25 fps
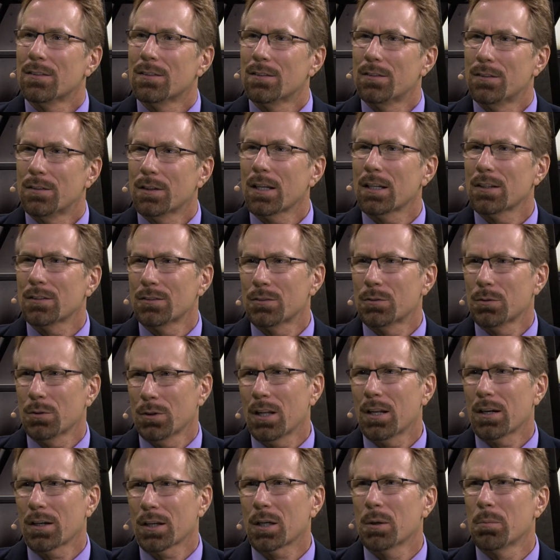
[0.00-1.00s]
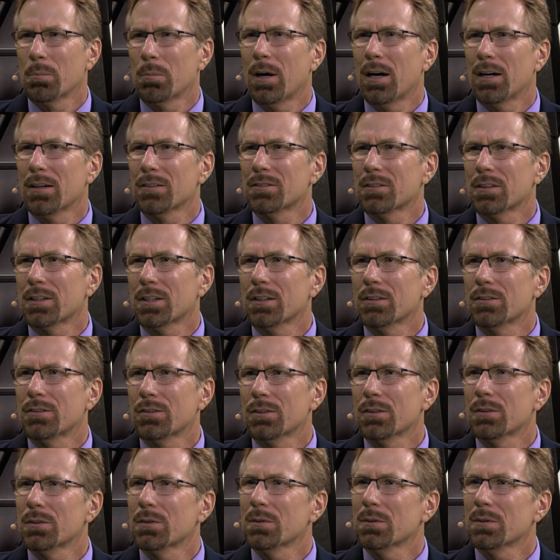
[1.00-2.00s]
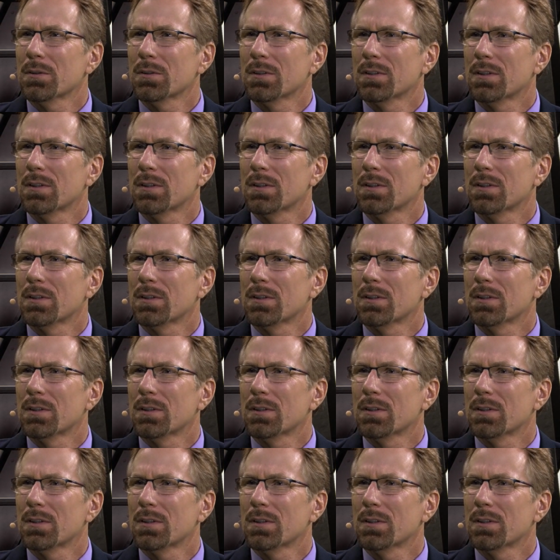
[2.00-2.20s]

Do you guys do out. a lot of compositing too?